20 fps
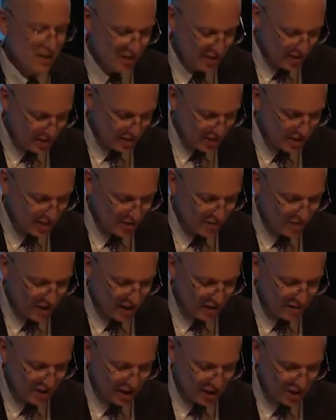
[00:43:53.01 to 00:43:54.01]
This is the
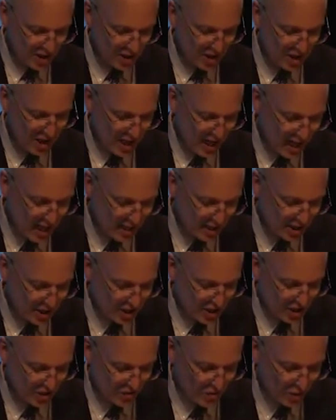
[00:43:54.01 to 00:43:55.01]
foundation not
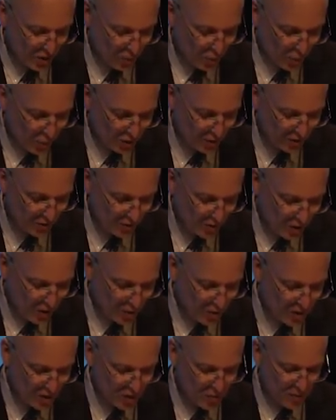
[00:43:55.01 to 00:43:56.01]
just for the world of
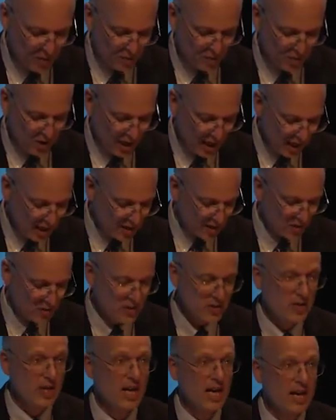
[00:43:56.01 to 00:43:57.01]
humans, but for the
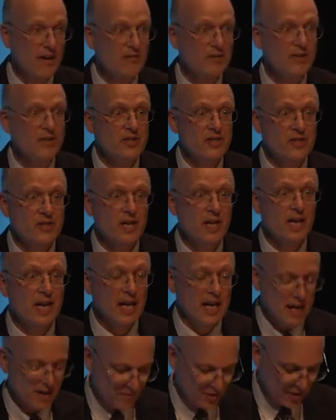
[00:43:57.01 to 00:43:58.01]
hells, the heavens,
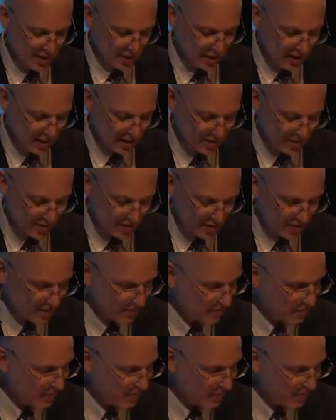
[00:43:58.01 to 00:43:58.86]
and everything else.